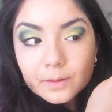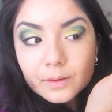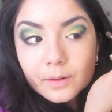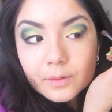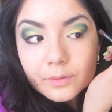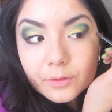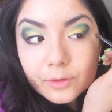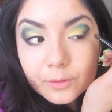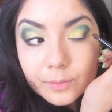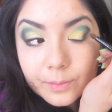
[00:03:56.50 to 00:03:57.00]

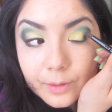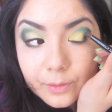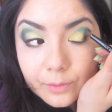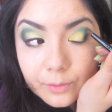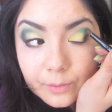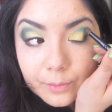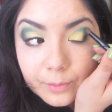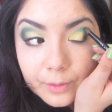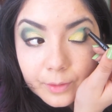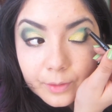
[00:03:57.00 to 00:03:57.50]
onto the
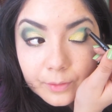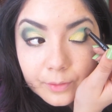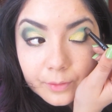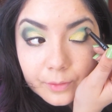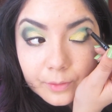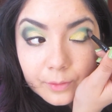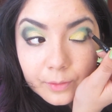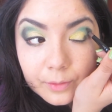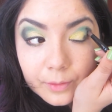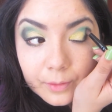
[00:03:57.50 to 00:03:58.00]
pencil brush,
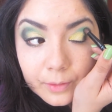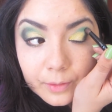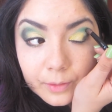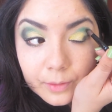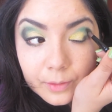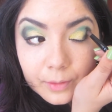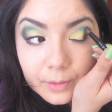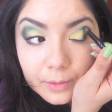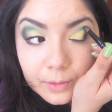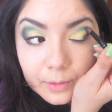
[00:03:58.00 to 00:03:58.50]

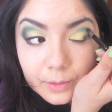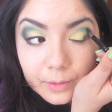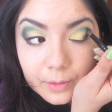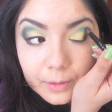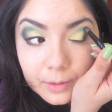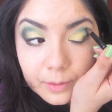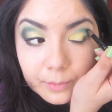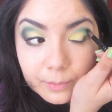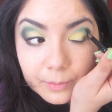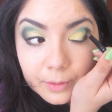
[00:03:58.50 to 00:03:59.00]

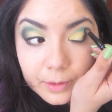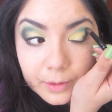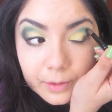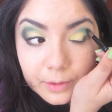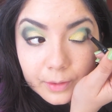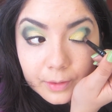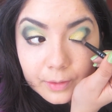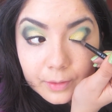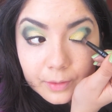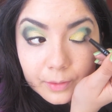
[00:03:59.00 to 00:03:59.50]
and then blend
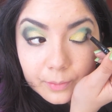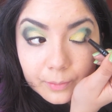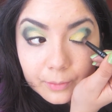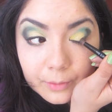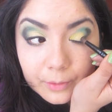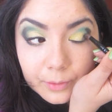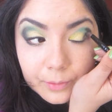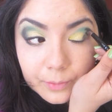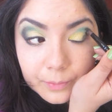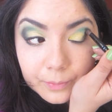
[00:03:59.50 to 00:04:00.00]
it in some more.